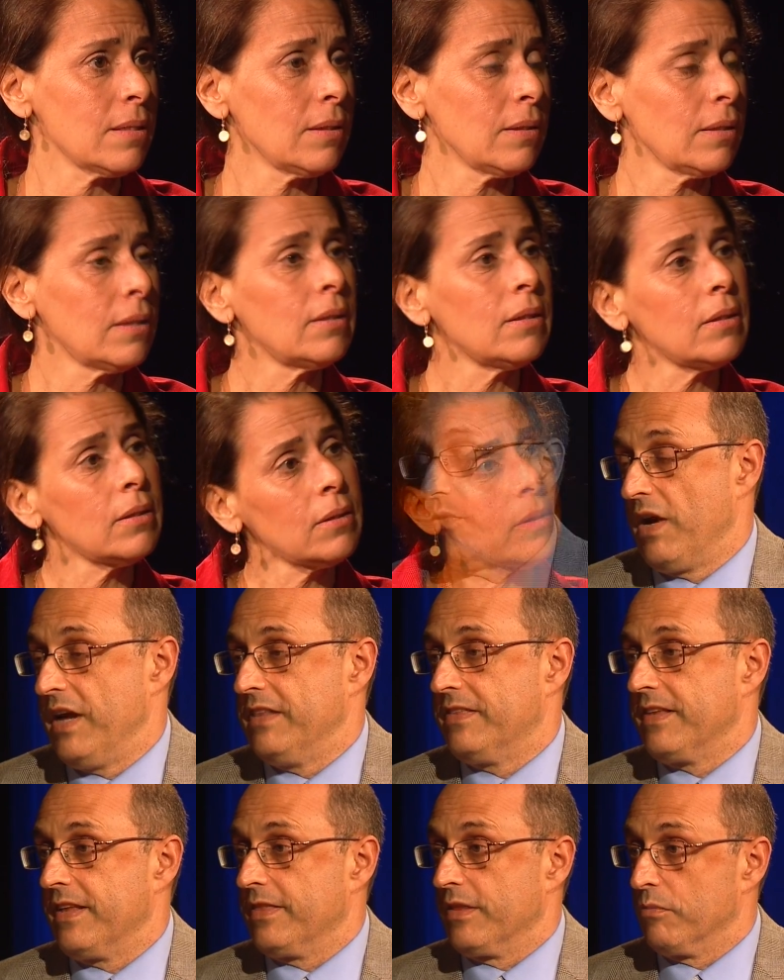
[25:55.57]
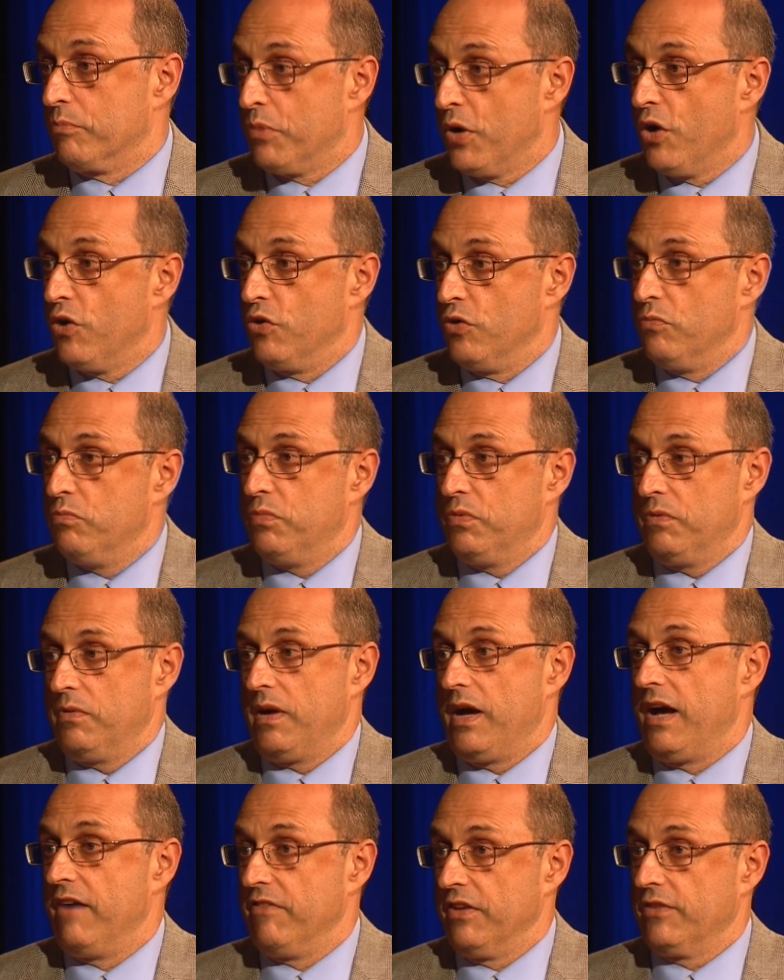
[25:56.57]
And it's great that the Pope
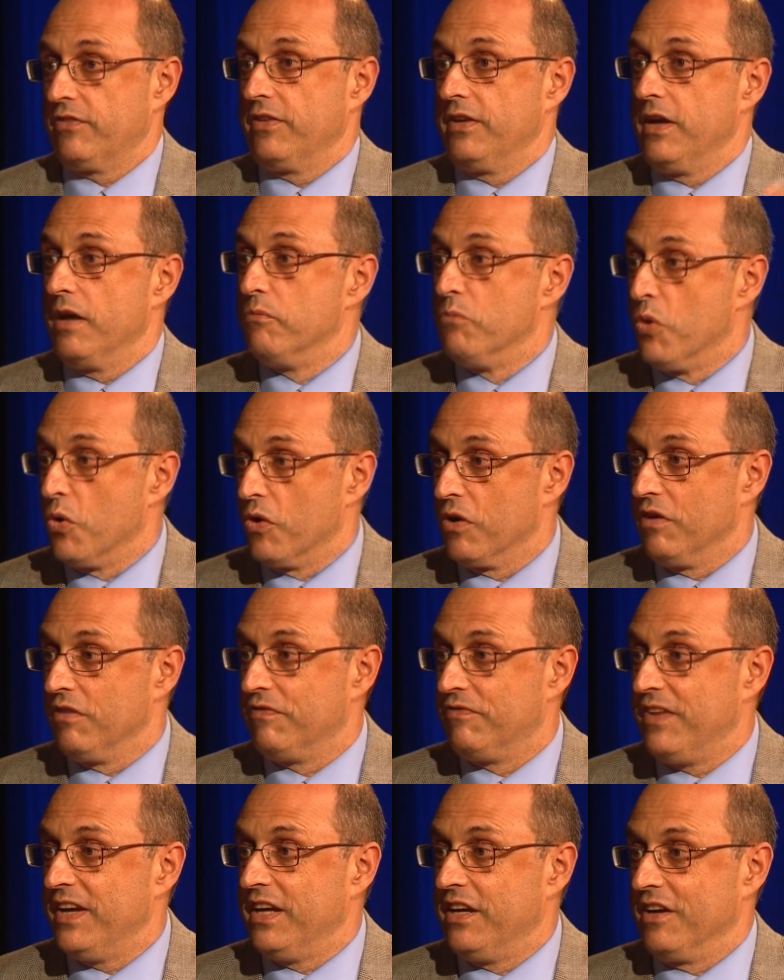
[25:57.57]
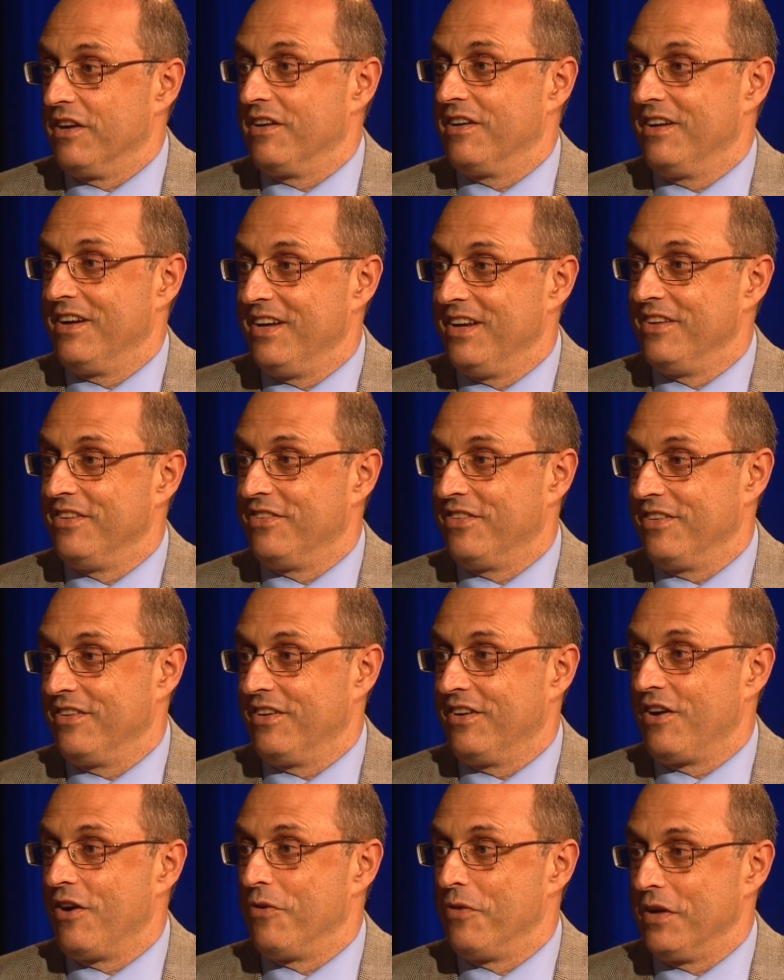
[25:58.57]
obviously a moral figure, mm -hmm. is
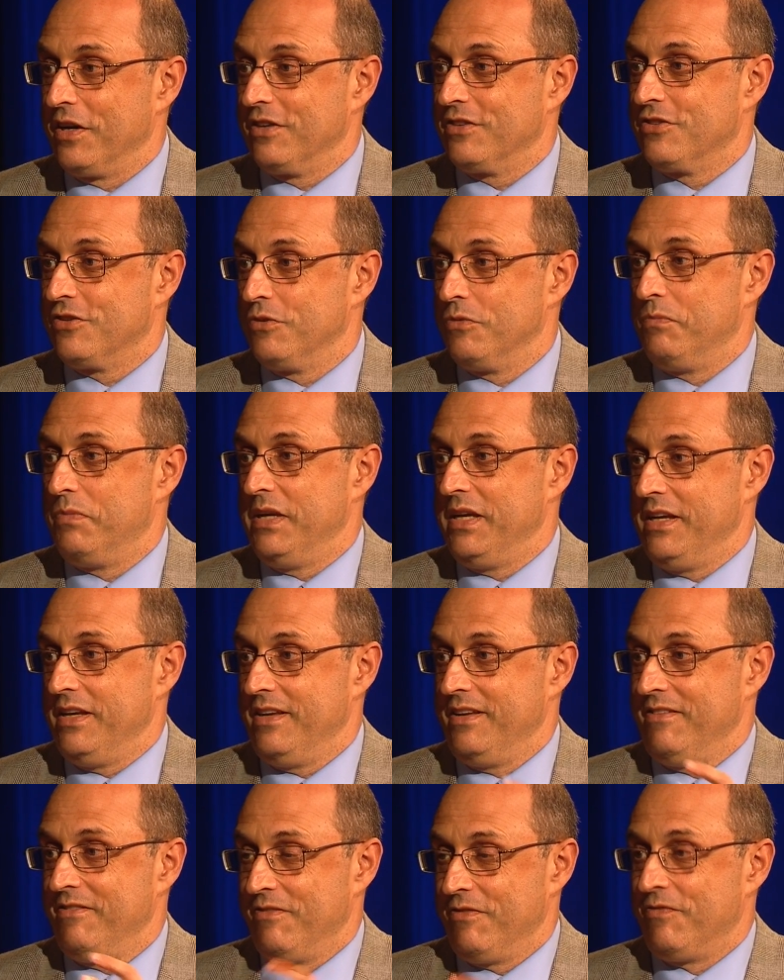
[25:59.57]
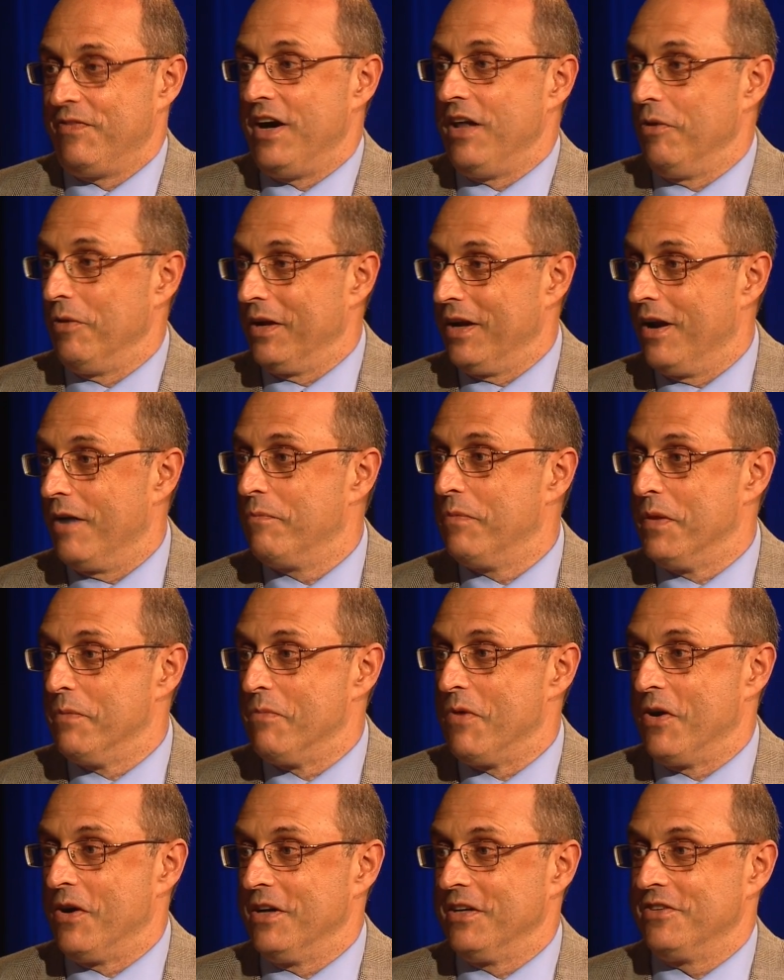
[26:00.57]
going to be following up the
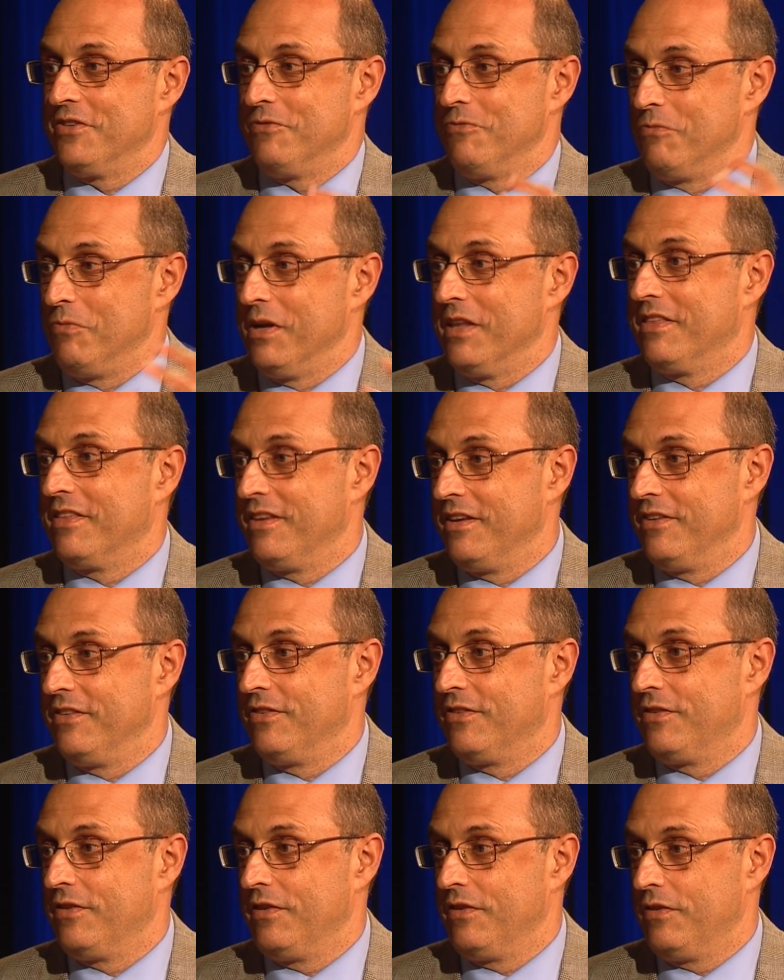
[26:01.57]
march with his